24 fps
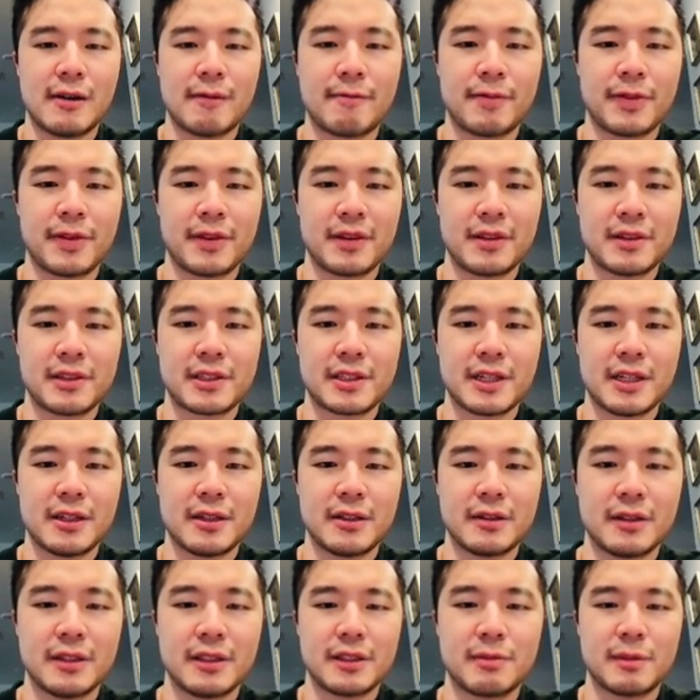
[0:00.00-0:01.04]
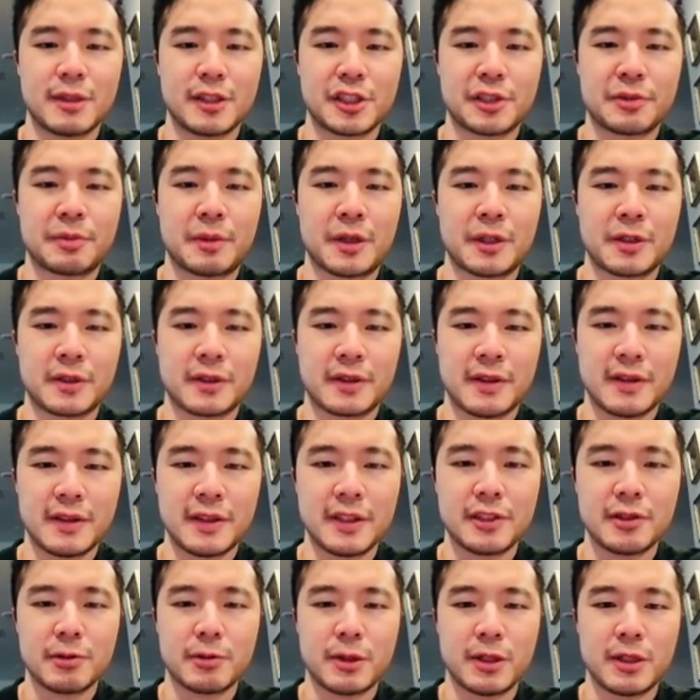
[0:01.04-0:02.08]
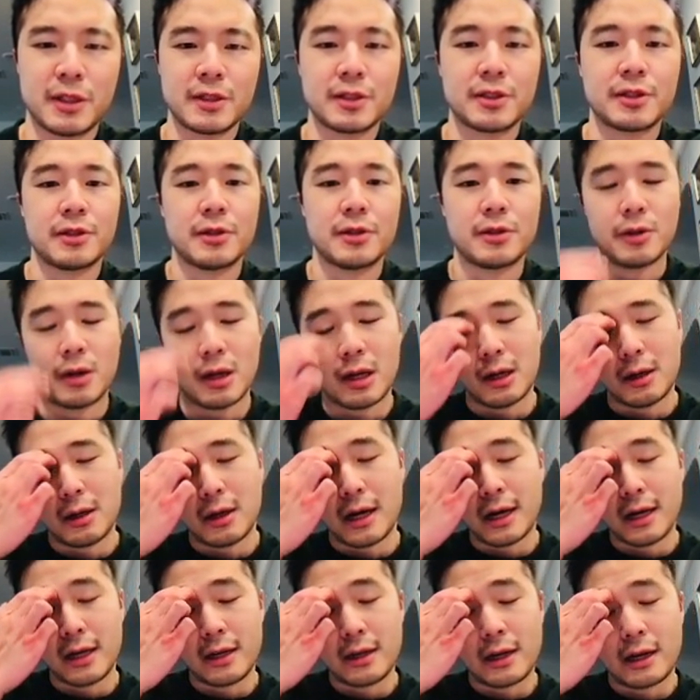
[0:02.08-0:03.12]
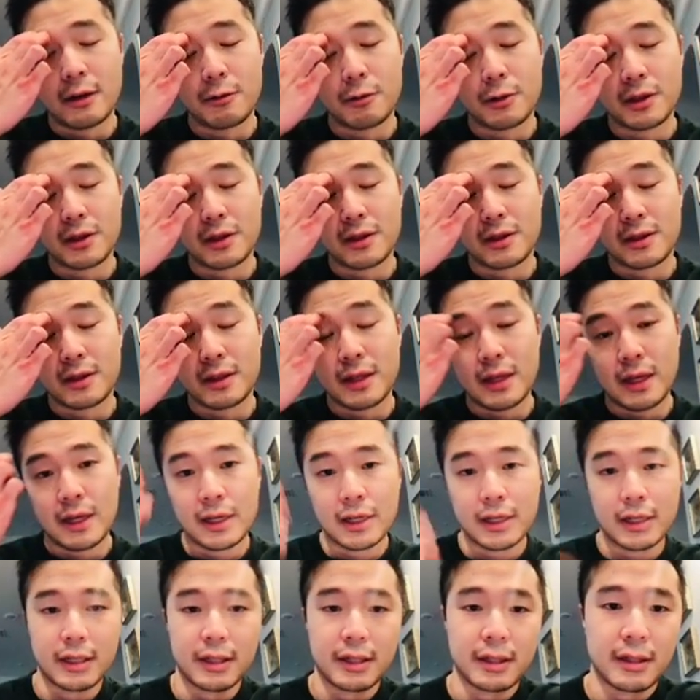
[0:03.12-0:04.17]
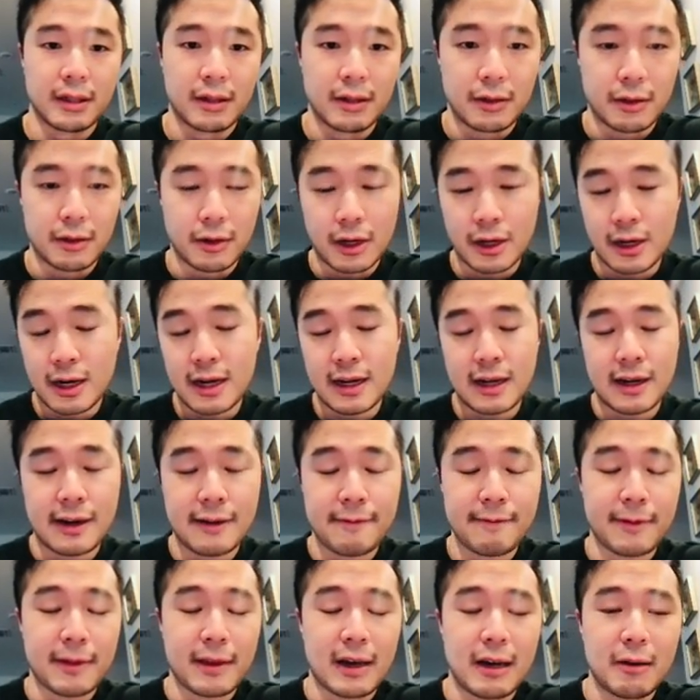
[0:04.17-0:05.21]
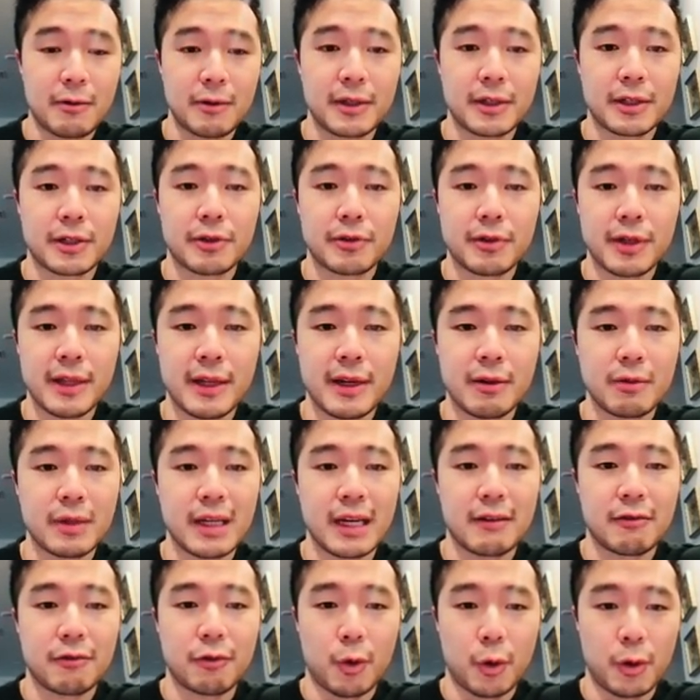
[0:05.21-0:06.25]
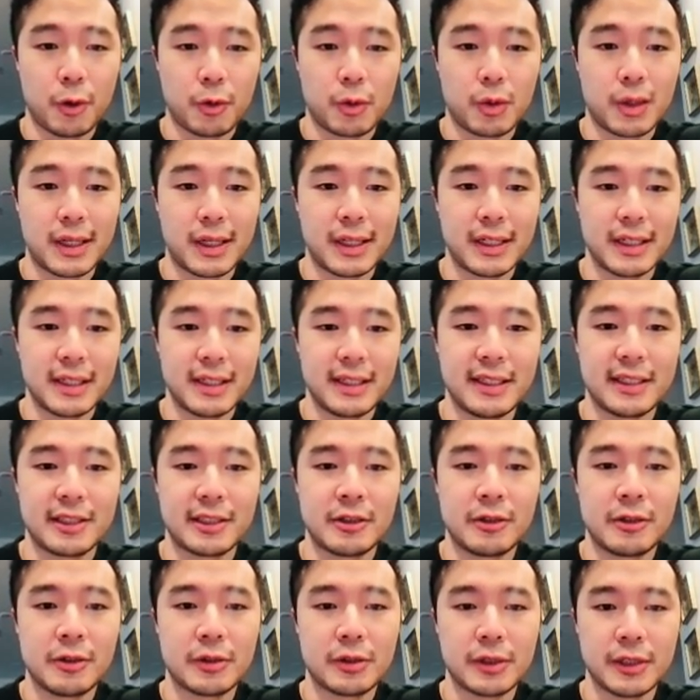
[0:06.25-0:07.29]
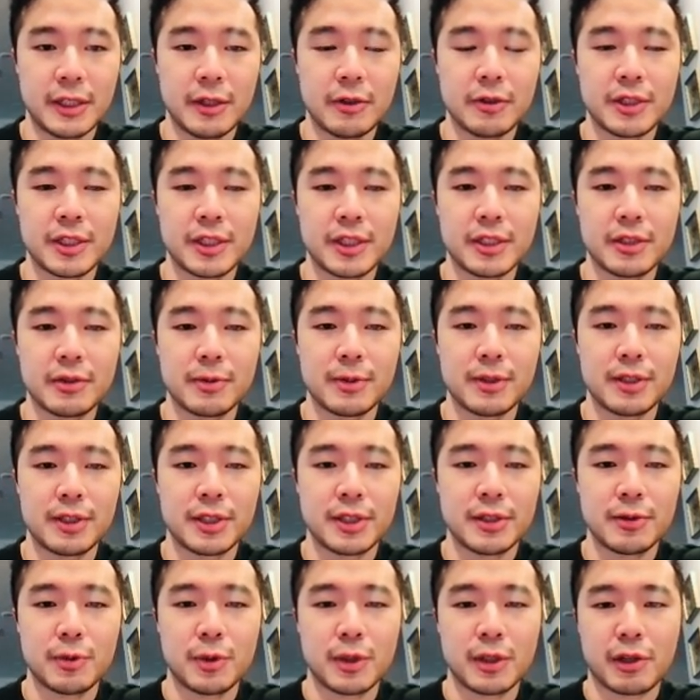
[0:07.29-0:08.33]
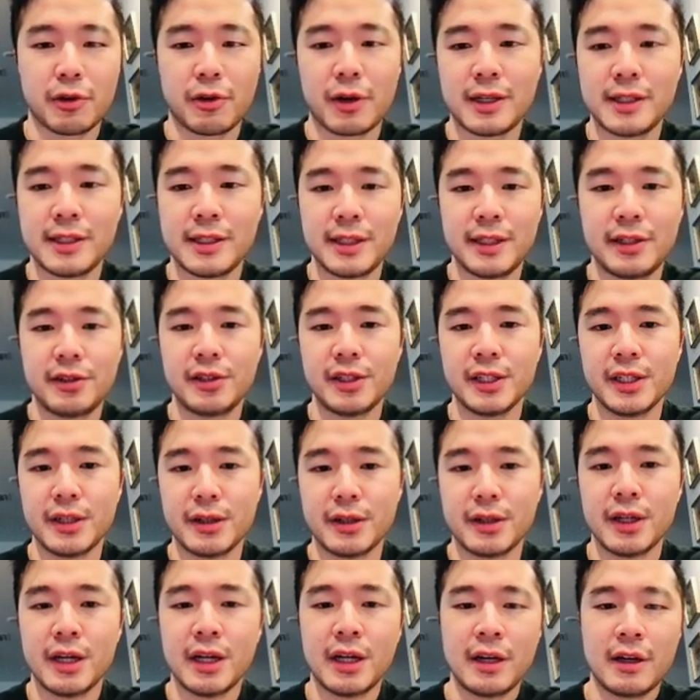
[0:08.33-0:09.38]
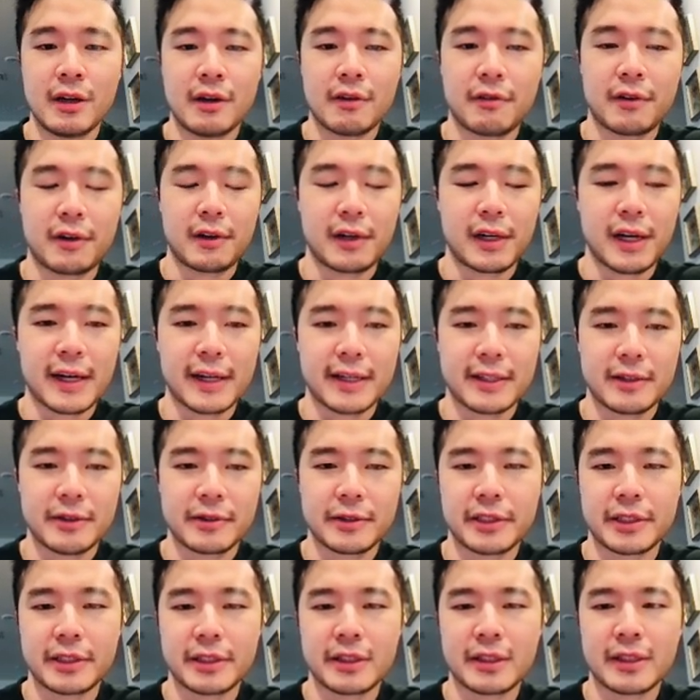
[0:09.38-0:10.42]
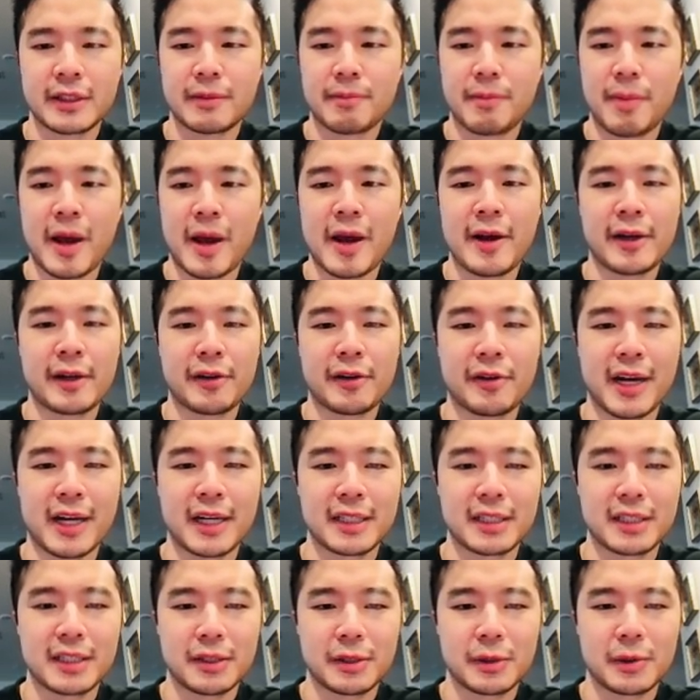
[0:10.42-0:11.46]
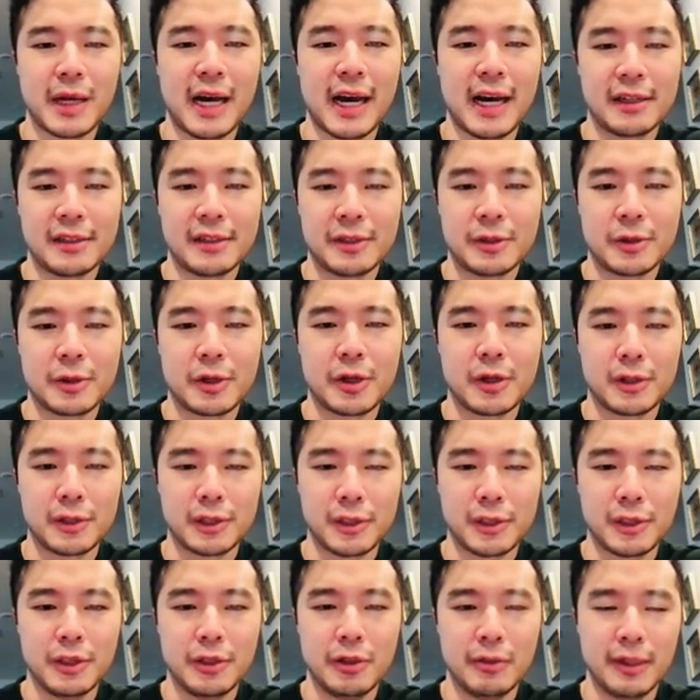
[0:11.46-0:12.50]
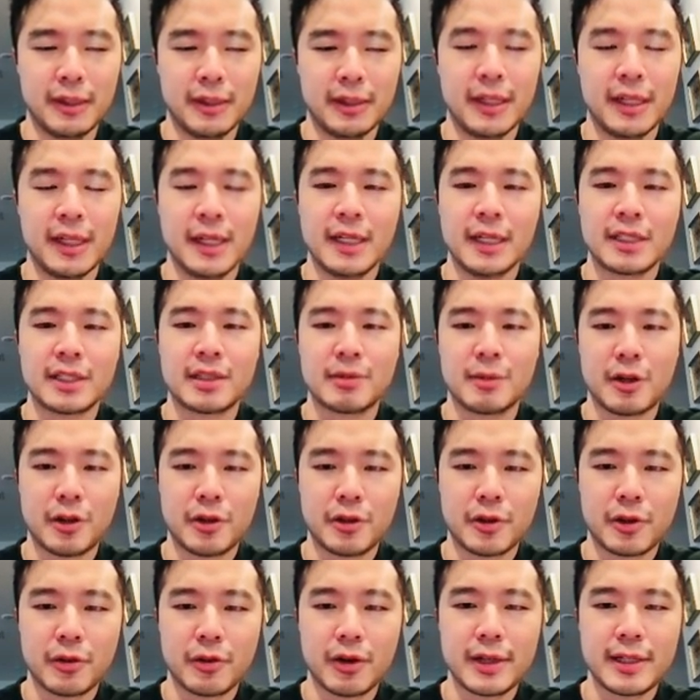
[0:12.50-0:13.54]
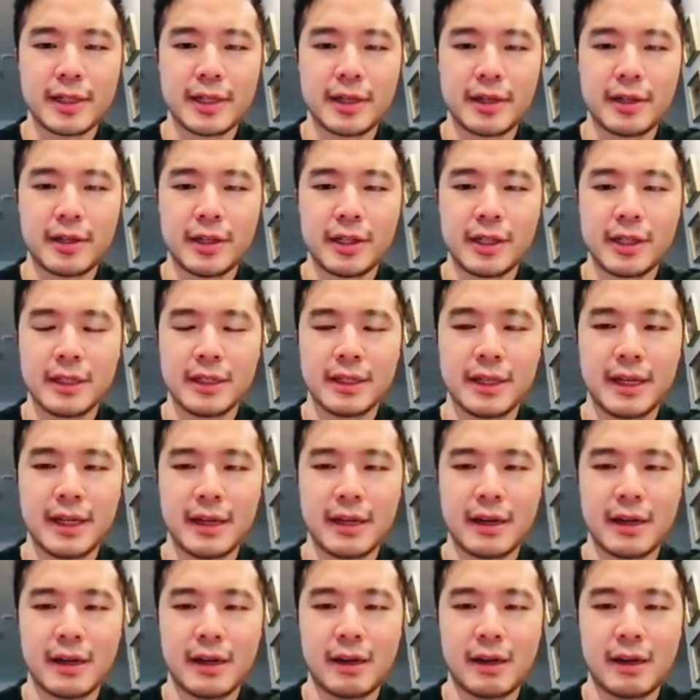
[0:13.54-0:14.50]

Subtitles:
This cell is much smaller than this one. So I would think, or I would agree that we have 4-to-1 anisonucleosis, which is one criteria for diagnosing pancreatic ductal adenocarcinoma. Some other criteria that